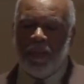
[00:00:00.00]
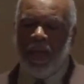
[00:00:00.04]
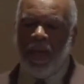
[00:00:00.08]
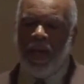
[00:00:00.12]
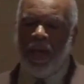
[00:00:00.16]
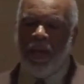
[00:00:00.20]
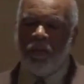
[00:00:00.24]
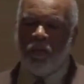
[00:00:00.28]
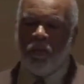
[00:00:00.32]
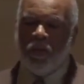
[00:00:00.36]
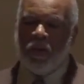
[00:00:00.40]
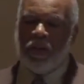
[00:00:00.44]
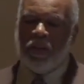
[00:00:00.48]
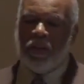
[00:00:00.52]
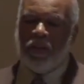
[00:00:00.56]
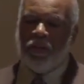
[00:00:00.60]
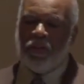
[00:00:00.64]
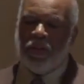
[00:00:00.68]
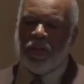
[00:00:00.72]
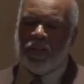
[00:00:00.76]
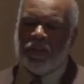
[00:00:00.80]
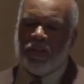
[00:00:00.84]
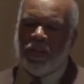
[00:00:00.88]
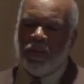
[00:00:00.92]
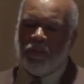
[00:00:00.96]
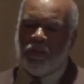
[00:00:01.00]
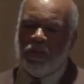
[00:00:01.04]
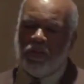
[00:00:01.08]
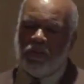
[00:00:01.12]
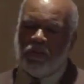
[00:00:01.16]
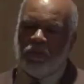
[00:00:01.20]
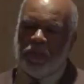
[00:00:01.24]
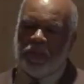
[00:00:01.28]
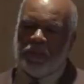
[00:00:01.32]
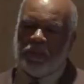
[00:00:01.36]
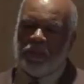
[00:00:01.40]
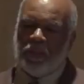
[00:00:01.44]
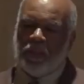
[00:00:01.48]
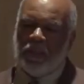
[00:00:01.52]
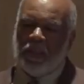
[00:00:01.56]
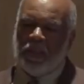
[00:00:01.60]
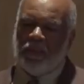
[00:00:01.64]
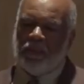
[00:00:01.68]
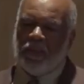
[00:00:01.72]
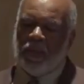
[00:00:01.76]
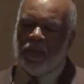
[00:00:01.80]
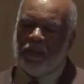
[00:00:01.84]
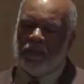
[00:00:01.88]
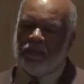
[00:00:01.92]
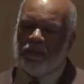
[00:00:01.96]
And one of the things that we
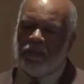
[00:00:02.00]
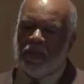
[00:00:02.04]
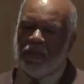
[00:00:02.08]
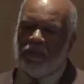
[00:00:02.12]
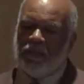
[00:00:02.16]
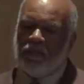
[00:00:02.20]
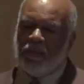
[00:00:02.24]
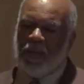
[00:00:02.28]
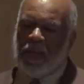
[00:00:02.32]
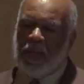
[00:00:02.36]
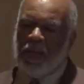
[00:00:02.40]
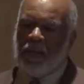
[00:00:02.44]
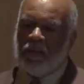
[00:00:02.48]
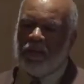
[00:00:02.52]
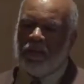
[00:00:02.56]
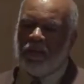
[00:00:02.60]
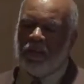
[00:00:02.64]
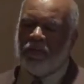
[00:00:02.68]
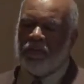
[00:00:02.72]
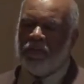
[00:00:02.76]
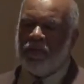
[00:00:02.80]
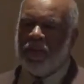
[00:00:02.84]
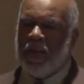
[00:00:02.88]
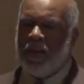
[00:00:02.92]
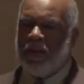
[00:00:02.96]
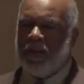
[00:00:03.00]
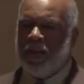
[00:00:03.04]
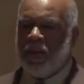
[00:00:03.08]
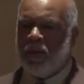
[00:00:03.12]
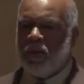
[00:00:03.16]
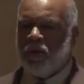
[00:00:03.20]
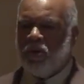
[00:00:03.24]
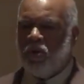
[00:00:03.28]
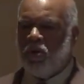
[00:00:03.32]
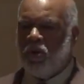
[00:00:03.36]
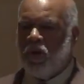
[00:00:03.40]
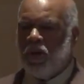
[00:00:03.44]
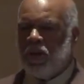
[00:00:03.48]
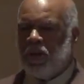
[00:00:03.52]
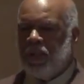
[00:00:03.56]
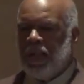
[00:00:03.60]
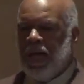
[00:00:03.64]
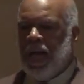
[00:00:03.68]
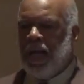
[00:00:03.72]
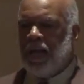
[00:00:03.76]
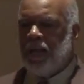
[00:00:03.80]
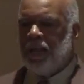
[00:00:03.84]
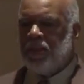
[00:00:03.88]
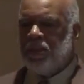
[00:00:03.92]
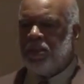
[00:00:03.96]
recently found out or
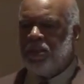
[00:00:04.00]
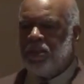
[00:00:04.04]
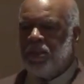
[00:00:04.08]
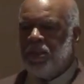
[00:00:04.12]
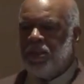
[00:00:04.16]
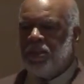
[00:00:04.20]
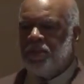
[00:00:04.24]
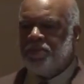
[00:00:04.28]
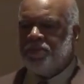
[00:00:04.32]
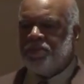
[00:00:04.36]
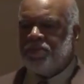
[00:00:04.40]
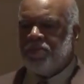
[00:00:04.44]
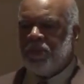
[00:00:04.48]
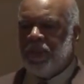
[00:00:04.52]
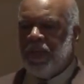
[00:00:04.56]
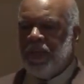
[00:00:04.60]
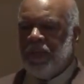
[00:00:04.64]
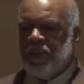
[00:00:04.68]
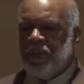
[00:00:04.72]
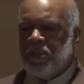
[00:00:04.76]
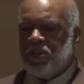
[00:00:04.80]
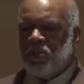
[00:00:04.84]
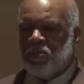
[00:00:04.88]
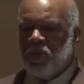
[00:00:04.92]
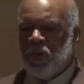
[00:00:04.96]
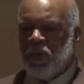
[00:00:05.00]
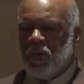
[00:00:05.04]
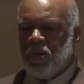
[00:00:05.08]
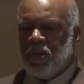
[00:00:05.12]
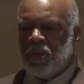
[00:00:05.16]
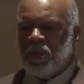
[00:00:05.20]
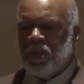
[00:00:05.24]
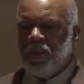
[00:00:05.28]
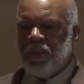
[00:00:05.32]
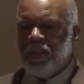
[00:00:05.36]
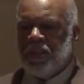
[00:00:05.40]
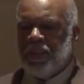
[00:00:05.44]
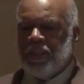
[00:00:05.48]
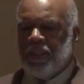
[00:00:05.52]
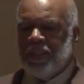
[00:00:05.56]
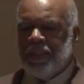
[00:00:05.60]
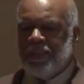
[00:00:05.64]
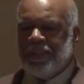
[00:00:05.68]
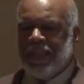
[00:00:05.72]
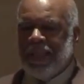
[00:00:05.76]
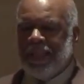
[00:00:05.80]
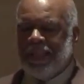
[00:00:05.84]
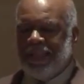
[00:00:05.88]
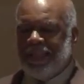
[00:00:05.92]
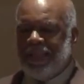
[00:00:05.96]
acknowledged in this work
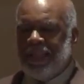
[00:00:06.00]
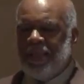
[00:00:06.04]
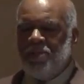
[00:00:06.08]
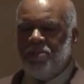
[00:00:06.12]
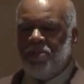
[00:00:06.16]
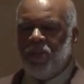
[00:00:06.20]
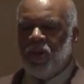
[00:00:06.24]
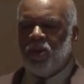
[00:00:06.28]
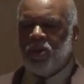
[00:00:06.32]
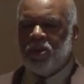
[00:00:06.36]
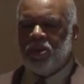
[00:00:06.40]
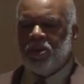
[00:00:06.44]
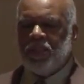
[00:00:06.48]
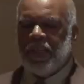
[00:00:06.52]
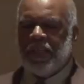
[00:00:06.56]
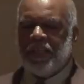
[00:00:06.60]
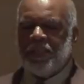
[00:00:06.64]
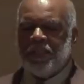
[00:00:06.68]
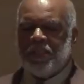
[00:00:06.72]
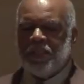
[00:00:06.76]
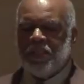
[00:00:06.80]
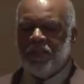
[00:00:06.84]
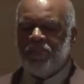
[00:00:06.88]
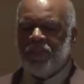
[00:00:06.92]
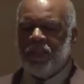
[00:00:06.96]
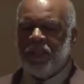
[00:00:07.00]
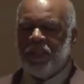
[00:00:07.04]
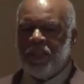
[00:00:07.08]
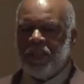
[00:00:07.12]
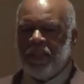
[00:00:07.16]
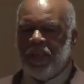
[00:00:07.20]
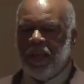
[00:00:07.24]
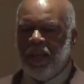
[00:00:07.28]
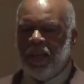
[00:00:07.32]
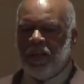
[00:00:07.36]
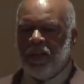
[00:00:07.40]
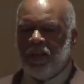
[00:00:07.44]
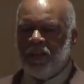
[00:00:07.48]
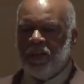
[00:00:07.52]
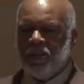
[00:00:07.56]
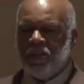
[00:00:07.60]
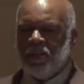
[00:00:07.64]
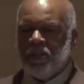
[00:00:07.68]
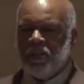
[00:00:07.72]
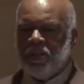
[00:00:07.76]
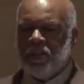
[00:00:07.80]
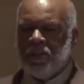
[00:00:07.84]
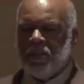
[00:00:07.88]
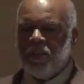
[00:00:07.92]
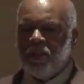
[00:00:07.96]
is that the most sensitive indicator
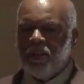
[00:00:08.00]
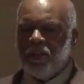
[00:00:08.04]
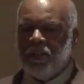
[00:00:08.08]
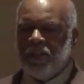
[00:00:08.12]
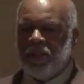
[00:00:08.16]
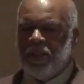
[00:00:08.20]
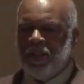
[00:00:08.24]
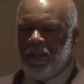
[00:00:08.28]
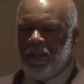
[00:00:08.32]
of